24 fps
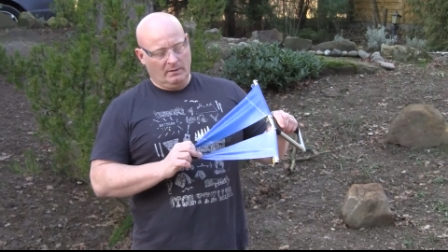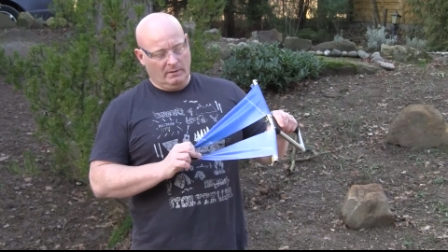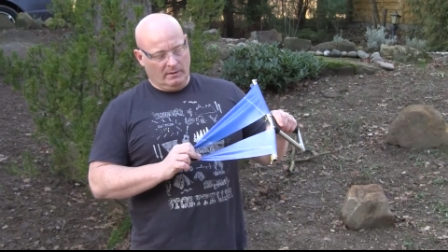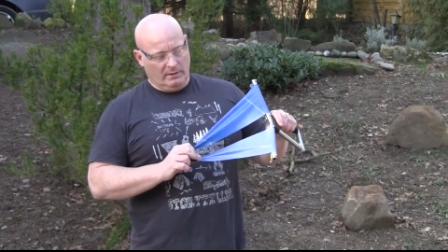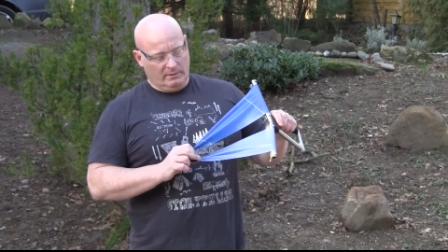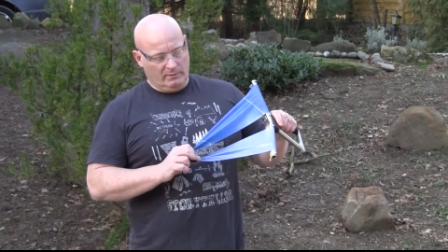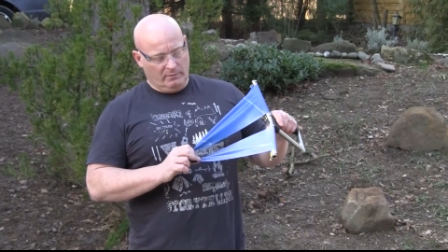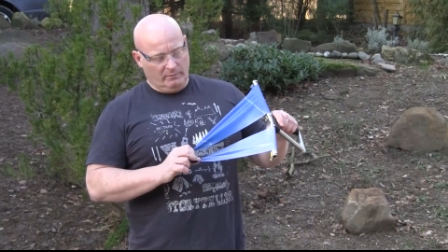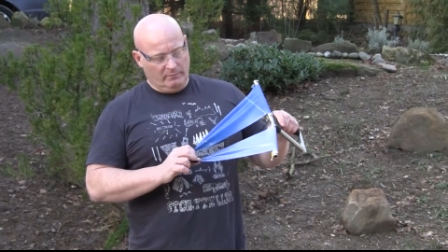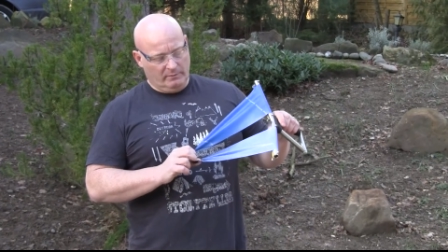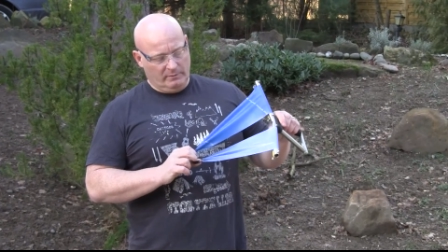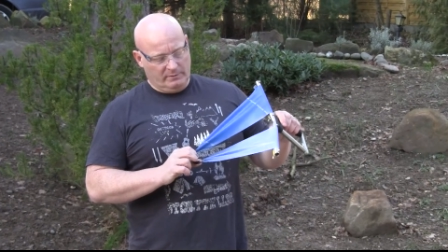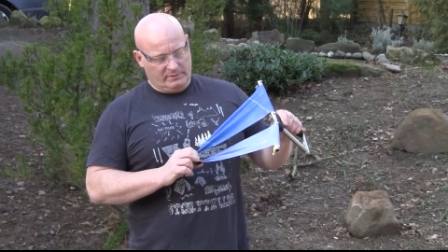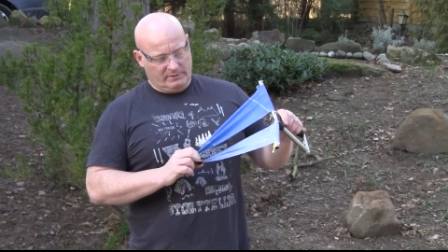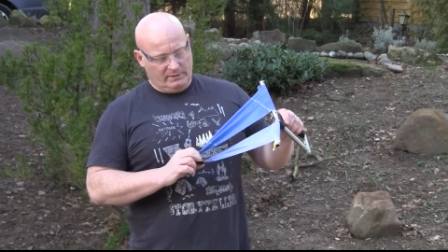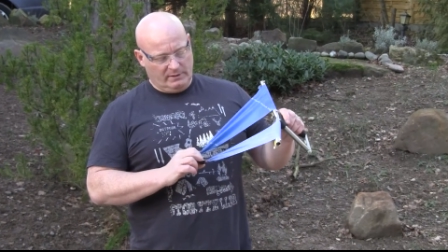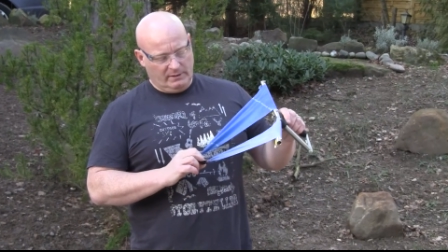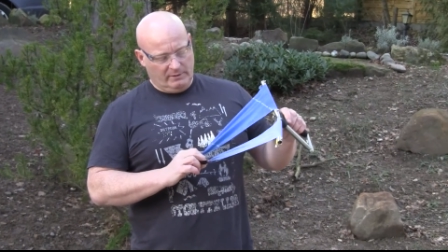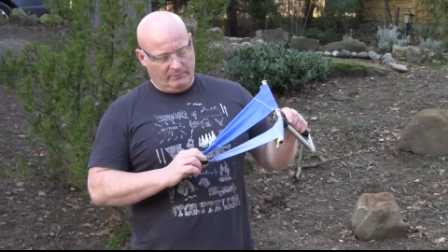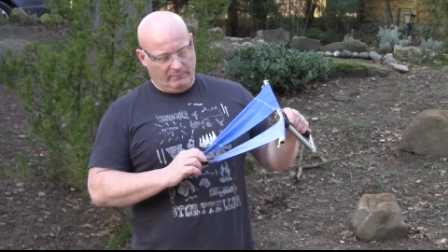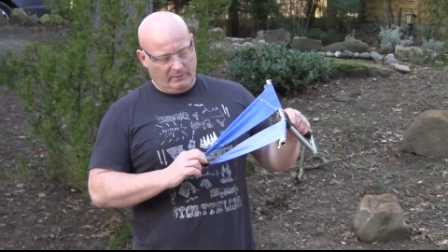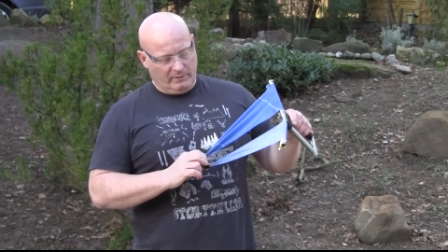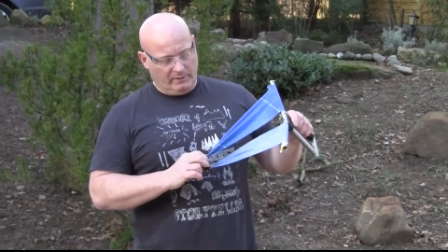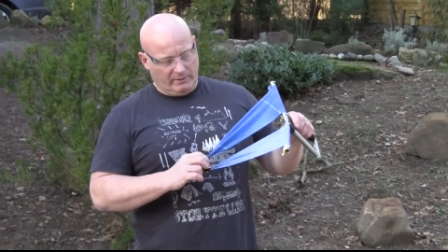And you will
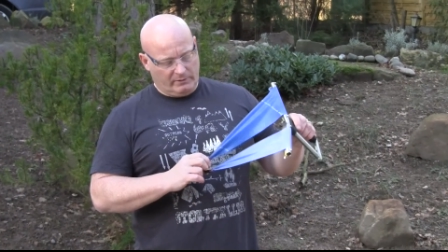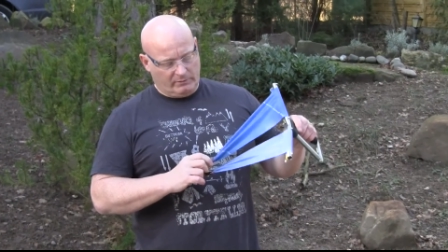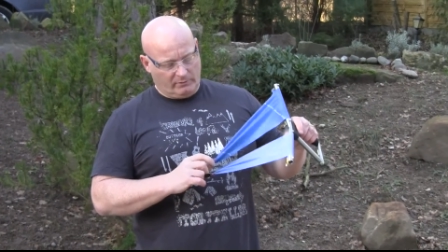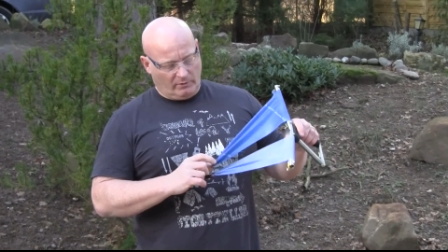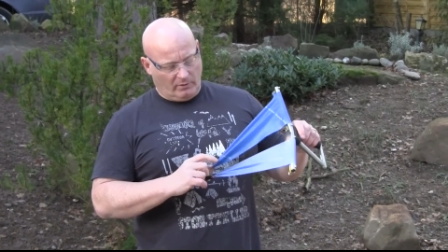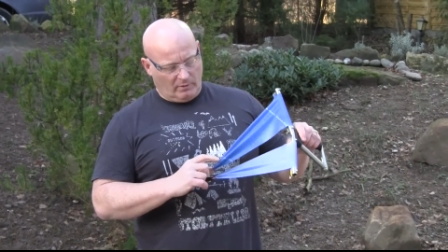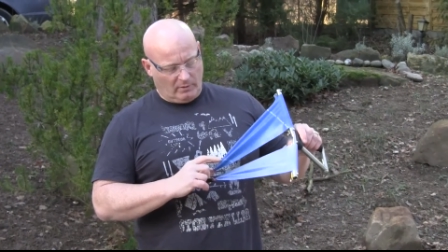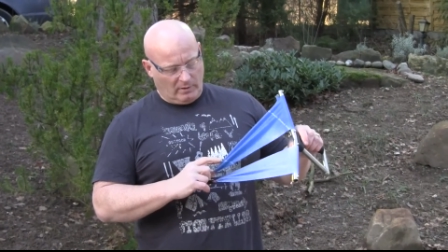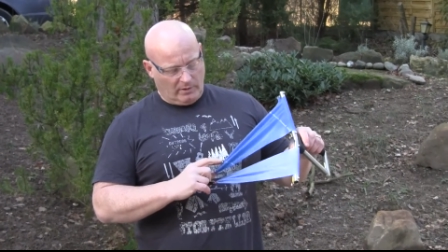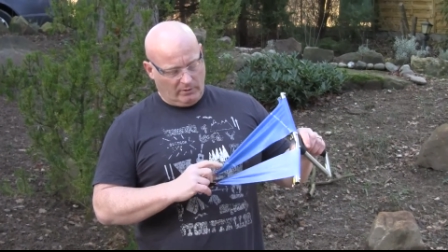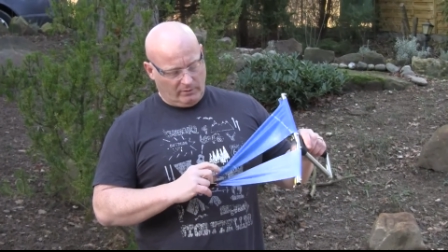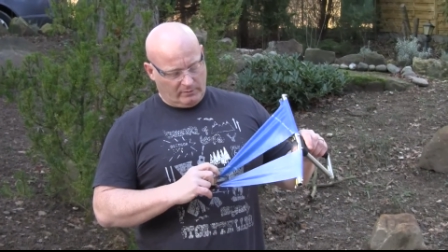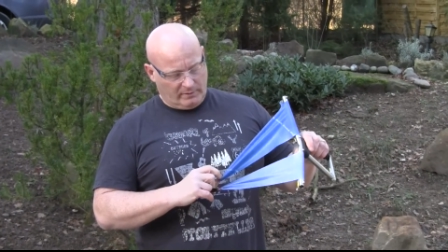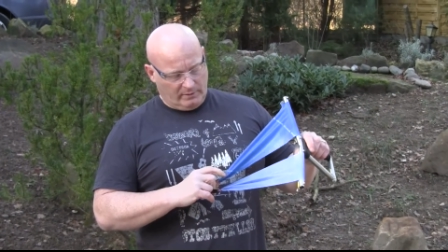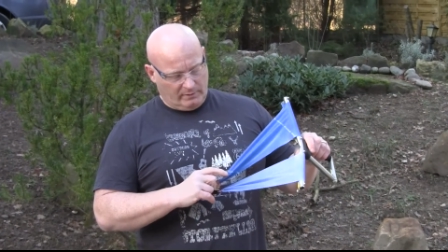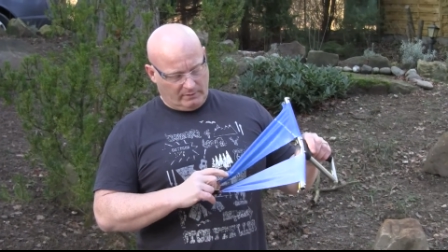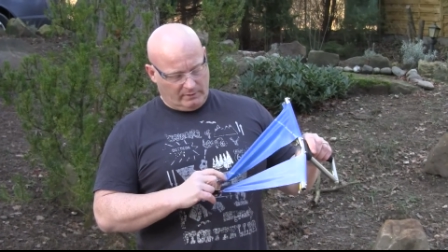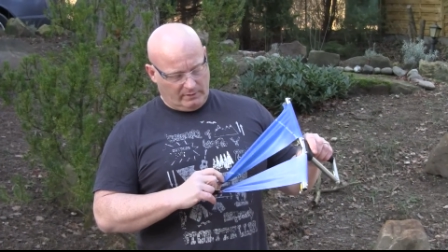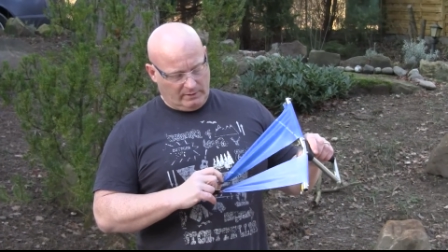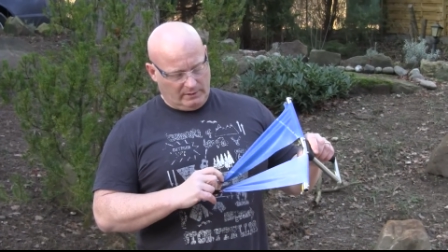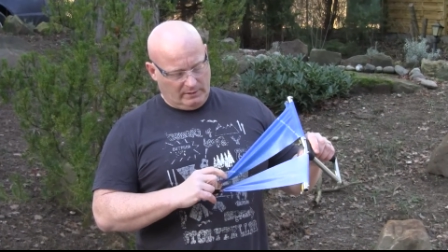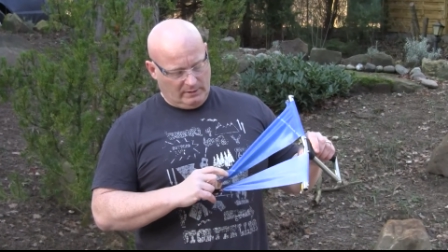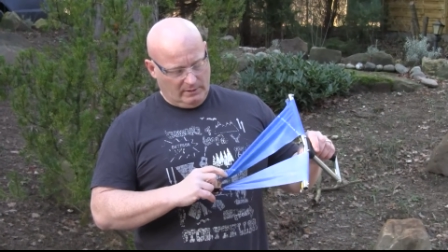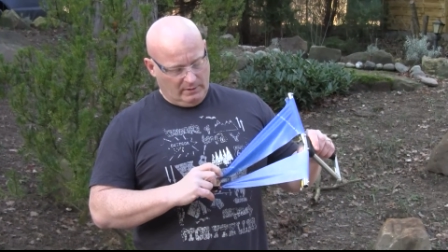see when I draw out
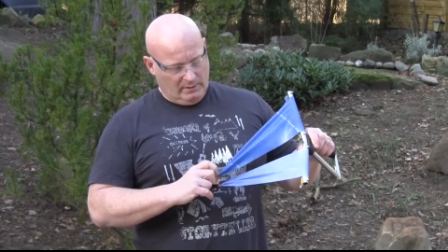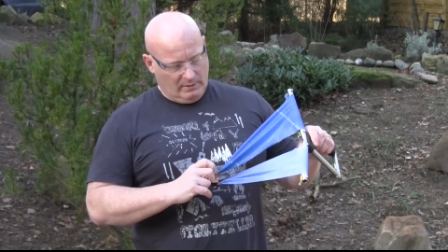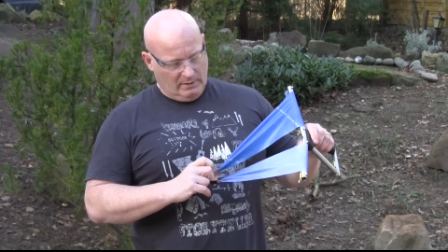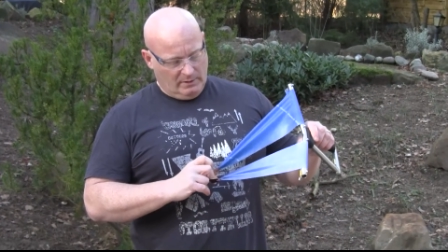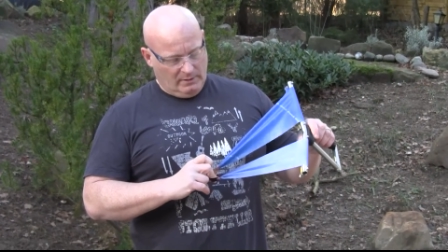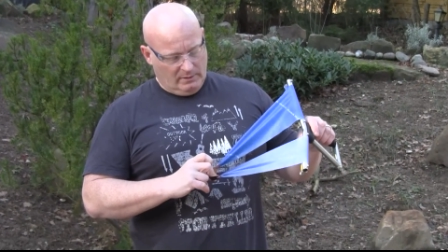that the